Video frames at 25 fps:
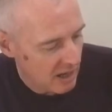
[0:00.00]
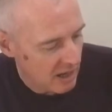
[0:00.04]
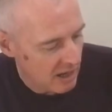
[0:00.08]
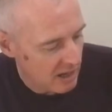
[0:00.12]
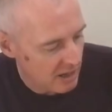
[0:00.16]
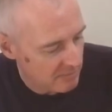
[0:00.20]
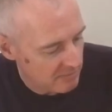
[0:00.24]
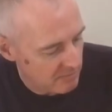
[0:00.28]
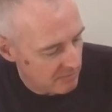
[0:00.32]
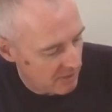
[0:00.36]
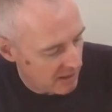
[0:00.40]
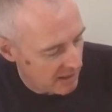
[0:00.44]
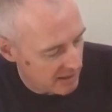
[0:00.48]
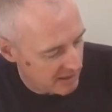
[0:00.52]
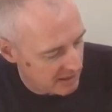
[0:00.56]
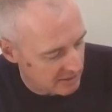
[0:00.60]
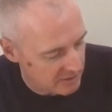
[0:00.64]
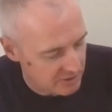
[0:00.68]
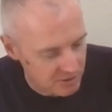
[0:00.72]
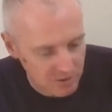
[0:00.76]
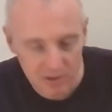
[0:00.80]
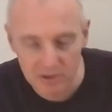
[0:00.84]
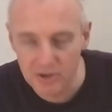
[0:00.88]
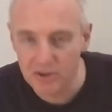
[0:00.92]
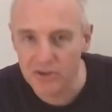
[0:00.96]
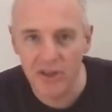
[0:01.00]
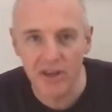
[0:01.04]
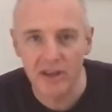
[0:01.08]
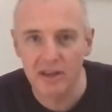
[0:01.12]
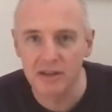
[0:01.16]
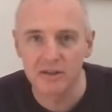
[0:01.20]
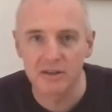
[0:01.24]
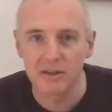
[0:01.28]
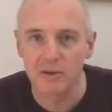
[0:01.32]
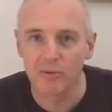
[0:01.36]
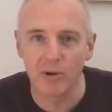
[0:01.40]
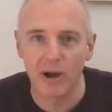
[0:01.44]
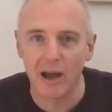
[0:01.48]
and it's just
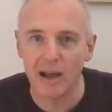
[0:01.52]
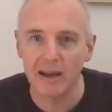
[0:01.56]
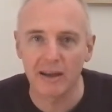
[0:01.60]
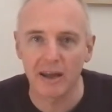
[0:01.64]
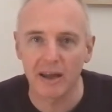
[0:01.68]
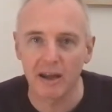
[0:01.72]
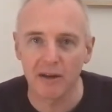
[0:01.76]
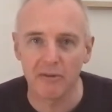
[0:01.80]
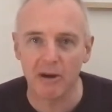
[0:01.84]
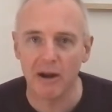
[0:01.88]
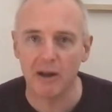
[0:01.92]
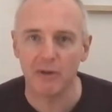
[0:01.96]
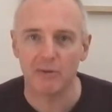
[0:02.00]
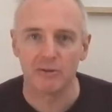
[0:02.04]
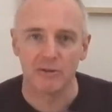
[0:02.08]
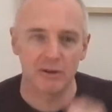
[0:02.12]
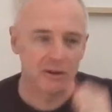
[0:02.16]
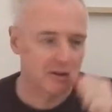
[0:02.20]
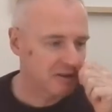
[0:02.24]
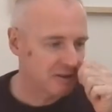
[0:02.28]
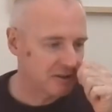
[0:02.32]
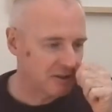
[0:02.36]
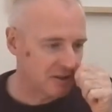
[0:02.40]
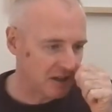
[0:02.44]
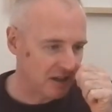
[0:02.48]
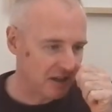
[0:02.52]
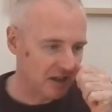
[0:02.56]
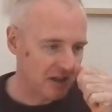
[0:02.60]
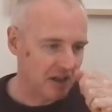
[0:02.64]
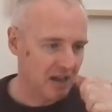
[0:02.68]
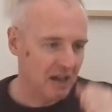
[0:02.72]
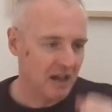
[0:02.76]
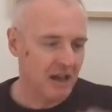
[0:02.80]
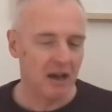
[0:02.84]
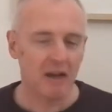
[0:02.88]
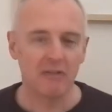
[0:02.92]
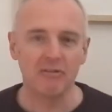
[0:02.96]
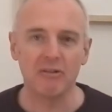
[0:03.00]
things that were hanging around, and
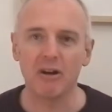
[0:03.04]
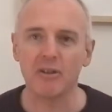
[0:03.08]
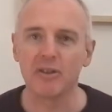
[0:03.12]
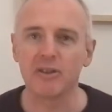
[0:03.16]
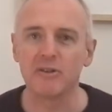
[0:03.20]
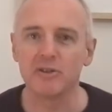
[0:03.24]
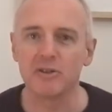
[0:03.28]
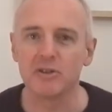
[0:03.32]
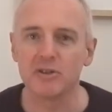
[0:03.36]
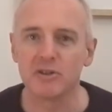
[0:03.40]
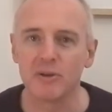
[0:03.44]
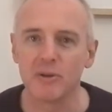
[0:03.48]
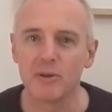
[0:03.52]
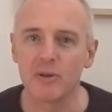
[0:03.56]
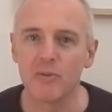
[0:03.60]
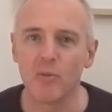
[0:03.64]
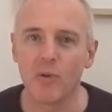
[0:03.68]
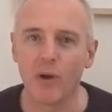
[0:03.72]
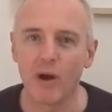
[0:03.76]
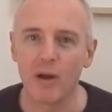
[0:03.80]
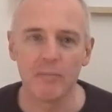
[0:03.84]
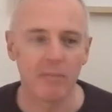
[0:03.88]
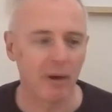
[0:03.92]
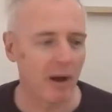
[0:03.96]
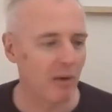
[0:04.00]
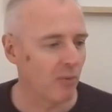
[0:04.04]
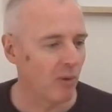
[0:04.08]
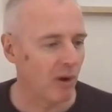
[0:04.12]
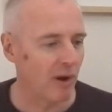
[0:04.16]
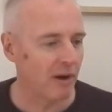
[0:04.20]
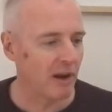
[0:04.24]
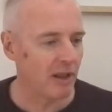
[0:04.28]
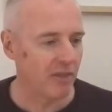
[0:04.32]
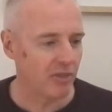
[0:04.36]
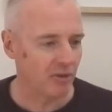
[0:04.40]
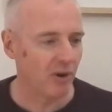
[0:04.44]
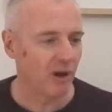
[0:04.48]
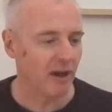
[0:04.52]
rather than just doing them wine by
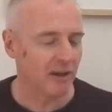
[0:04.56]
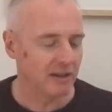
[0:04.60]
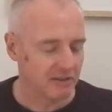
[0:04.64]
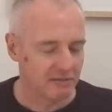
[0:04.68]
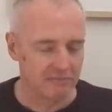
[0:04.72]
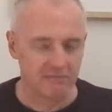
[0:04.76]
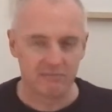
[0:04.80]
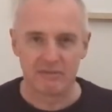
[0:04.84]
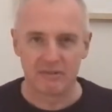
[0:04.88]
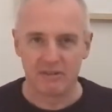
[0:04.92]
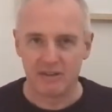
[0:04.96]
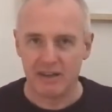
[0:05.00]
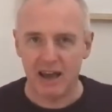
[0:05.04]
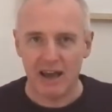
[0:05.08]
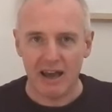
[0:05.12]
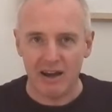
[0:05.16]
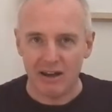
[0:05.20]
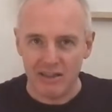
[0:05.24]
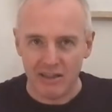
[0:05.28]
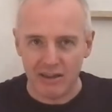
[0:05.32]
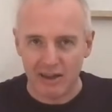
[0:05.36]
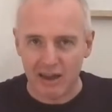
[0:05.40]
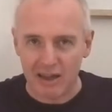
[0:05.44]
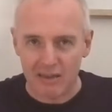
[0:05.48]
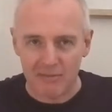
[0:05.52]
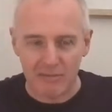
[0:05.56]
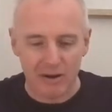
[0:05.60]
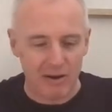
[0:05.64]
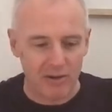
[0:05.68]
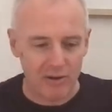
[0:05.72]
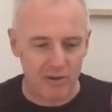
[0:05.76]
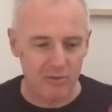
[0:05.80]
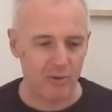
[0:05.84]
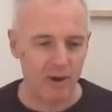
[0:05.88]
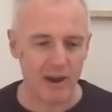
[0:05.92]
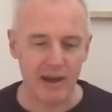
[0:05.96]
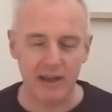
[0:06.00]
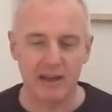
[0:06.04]
wine, I thought I'd get them out
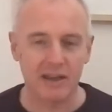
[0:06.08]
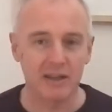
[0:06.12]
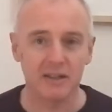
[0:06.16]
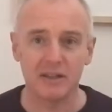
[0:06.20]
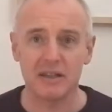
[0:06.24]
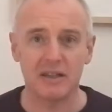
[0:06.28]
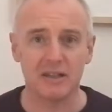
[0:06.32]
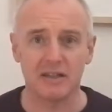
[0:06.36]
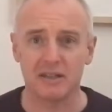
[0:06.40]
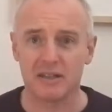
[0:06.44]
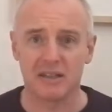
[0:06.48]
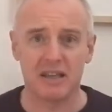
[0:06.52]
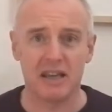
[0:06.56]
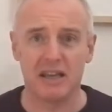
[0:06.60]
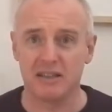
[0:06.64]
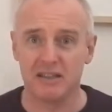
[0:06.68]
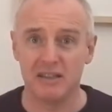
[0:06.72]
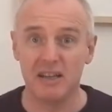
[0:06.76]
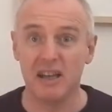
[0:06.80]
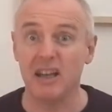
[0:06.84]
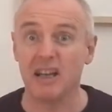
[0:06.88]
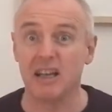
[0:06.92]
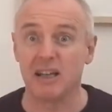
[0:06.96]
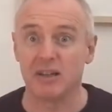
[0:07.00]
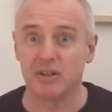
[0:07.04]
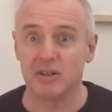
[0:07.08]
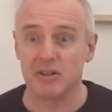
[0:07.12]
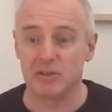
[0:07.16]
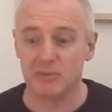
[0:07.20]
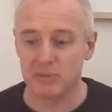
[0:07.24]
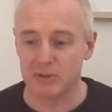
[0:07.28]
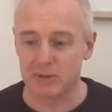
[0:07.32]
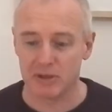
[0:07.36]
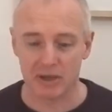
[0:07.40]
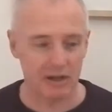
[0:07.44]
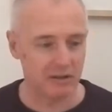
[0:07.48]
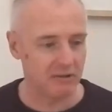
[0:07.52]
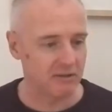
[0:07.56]
of the way, because it's nearly
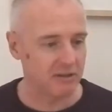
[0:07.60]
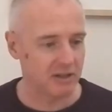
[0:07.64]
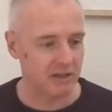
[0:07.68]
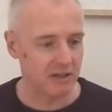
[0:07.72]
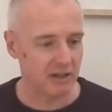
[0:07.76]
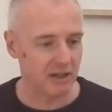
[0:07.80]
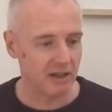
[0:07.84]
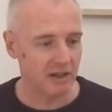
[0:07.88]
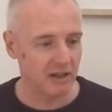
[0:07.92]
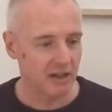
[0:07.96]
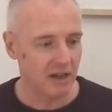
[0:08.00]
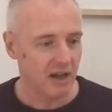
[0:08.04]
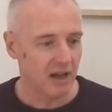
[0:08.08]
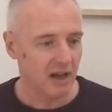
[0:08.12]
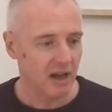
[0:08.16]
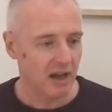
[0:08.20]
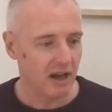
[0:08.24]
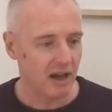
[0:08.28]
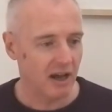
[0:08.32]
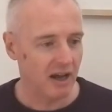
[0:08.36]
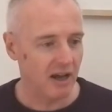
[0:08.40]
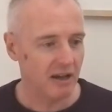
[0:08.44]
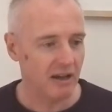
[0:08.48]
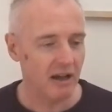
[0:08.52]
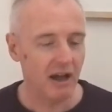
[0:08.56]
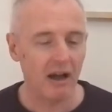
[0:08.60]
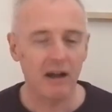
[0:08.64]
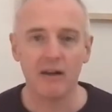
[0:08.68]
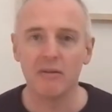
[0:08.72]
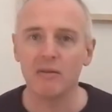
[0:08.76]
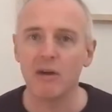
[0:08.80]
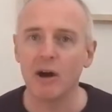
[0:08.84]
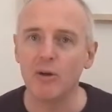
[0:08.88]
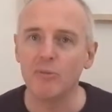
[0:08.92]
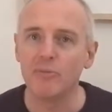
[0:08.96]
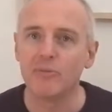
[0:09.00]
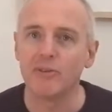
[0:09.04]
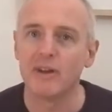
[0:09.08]
Christmas here, and I
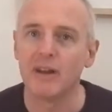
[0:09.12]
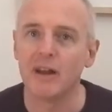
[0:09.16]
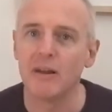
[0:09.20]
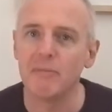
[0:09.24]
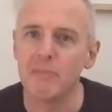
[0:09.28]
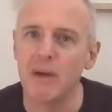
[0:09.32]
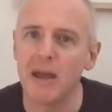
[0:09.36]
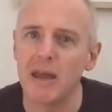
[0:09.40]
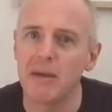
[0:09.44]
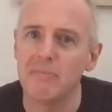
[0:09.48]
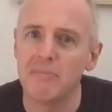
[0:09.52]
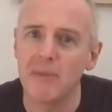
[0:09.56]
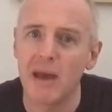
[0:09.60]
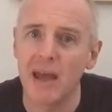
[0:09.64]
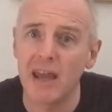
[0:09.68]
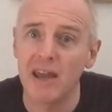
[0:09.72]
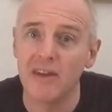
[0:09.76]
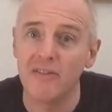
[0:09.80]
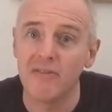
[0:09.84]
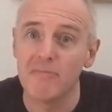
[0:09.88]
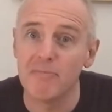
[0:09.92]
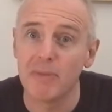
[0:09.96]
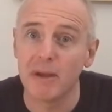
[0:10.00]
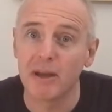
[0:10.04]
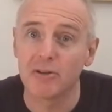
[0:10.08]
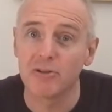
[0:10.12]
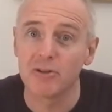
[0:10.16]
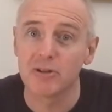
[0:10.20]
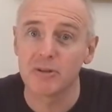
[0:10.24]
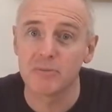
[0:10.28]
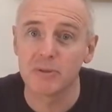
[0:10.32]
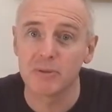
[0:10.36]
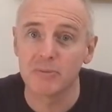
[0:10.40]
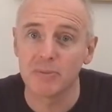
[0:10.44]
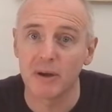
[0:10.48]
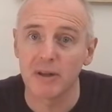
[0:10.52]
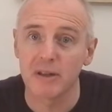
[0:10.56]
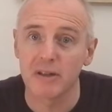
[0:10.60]
hope it may even be
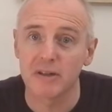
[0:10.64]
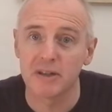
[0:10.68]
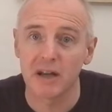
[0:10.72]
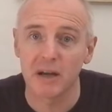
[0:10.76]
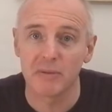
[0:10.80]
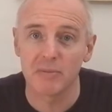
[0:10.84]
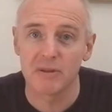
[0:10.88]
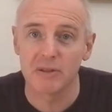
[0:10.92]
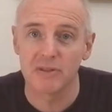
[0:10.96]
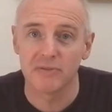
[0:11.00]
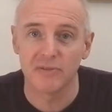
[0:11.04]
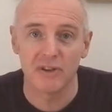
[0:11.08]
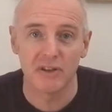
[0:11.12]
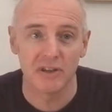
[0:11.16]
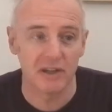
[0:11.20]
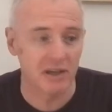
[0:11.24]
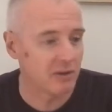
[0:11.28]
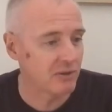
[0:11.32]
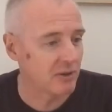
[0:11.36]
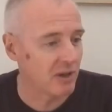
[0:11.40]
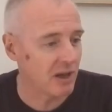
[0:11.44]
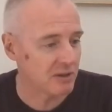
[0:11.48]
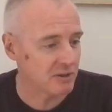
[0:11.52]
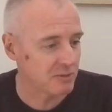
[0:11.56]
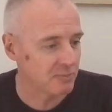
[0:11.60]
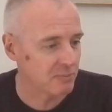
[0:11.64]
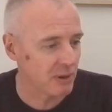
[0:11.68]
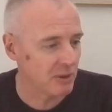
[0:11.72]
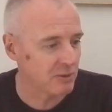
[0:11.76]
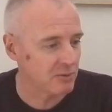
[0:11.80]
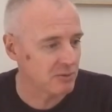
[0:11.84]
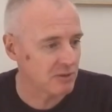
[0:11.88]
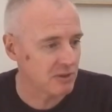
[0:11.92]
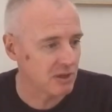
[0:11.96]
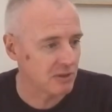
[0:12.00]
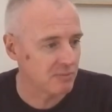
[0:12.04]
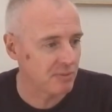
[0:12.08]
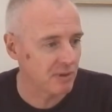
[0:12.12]
Christmas by the time this video gets
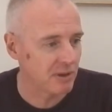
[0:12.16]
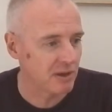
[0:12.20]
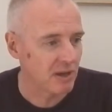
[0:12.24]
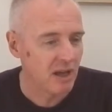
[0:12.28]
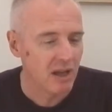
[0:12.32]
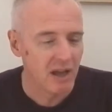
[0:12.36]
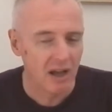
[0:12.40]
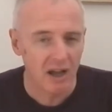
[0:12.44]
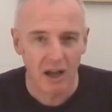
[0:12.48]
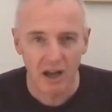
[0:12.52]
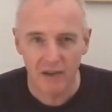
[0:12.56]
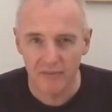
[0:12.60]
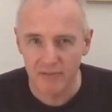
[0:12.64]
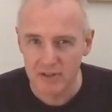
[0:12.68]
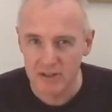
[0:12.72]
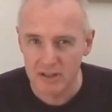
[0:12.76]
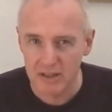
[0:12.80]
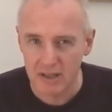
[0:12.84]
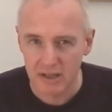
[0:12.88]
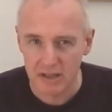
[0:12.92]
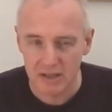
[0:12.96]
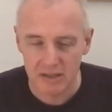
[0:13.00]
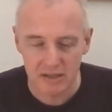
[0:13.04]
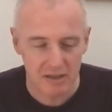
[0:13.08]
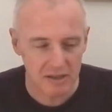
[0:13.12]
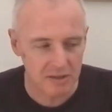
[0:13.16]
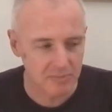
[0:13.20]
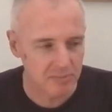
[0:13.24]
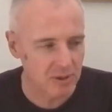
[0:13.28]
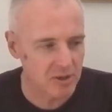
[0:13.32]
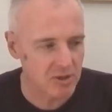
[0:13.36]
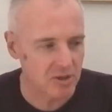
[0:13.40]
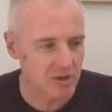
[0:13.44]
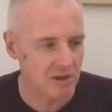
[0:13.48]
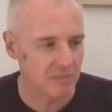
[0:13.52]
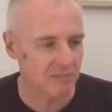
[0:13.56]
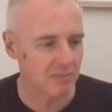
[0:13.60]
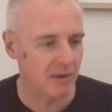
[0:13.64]
posted, but I have a slight
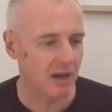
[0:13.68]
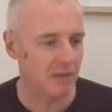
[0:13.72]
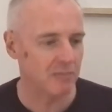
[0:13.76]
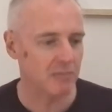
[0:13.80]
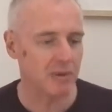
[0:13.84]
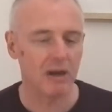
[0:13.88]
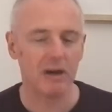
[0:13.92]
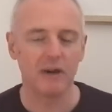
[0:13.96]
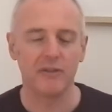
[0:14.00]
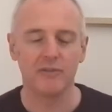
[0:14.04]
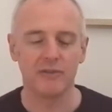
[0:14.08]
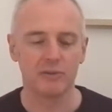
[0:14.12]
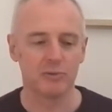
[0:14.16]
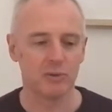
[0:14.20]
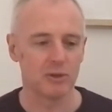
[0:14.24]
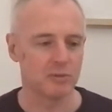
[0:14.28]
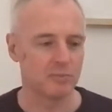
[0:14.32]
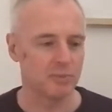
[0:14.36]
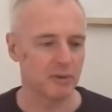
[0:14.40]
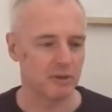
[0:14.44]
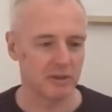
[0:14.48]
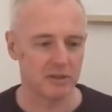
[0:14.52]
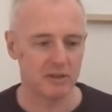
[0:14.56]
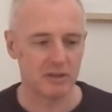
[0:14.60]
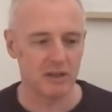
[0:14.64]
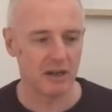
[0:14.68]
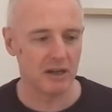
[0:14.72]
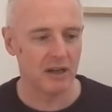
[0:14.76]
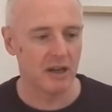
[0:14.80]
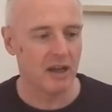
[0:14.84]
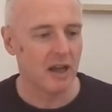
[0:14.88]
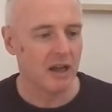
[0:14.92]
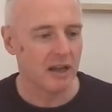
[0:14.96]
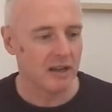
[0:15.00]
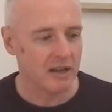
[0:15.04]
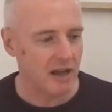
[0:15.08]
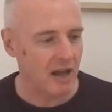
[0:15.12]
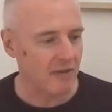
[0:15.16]
suspicion it might be afterwards, but
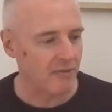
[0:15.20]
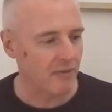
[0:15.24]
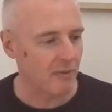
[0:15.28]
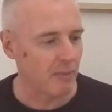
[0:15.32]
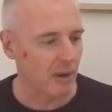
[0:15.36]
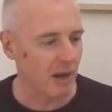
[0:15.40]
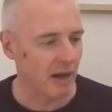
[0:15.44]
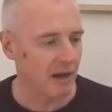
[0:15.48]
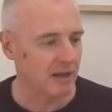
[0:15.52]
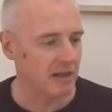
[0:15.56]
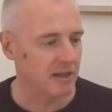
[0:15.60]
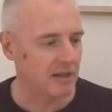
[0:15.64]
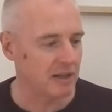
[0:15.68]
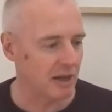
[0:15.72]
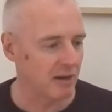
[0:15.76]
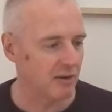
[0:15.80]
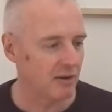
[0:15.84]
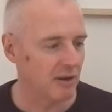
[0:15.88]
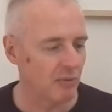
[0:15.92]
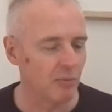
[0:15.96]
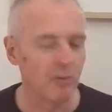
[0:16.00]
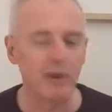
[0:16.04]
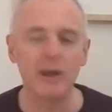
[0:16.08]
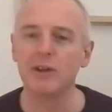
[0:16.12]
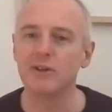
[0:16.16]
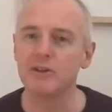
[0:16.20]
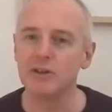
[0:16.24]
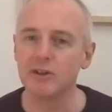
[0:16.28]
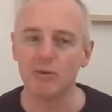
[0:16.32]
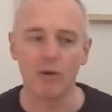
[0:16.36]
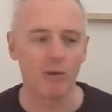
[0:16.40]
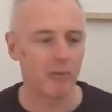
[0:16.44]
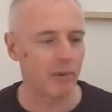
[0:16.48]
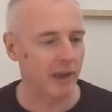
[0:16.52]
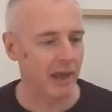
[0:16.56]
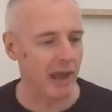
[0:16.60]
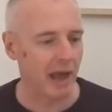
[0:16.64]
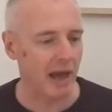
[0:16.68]
never mind, we'll do
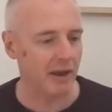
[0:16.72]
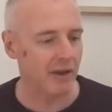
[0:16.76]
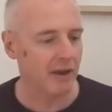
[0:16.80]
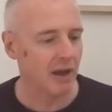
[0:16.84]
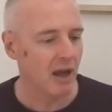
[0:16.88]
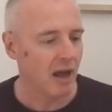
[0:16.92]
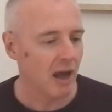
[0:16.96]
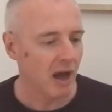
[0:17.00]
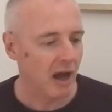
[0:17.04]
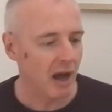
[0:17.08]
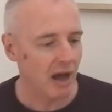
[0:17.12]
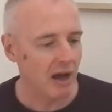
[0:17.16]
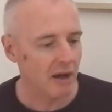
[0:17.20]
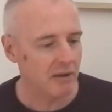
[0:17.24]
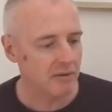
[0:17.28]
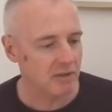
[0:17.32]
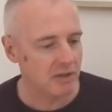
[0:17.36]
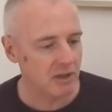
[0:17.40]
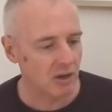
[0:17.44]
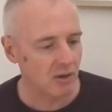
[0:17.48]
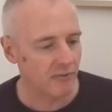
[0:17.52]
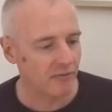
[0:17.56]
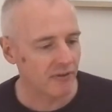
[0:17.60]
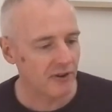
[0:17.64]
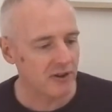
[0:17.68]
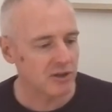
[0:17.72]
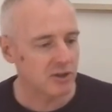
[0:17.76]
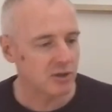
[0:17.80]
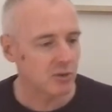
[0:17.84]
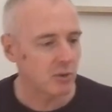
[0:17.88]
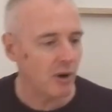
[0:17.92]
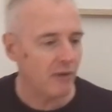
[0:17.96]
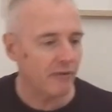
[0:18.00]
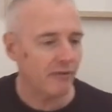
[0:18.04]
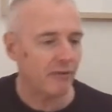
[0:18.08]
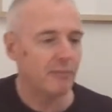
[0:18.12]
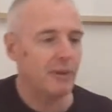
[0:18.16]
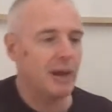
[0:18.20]
what we can. So first
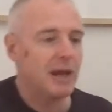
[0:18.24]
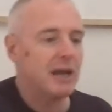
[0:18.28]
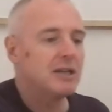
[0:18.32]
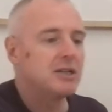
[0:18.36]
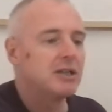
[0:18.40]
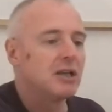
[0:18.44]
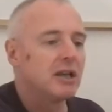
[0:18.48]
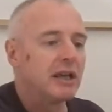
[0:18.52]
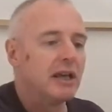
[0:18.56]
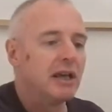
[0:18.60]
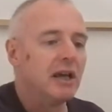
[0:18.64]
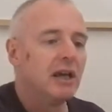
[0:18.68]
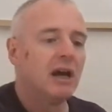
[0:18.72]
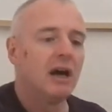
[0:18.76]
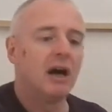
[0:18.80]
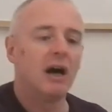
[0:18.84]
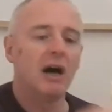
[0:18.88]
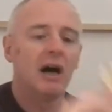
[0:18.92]
two are from Italy,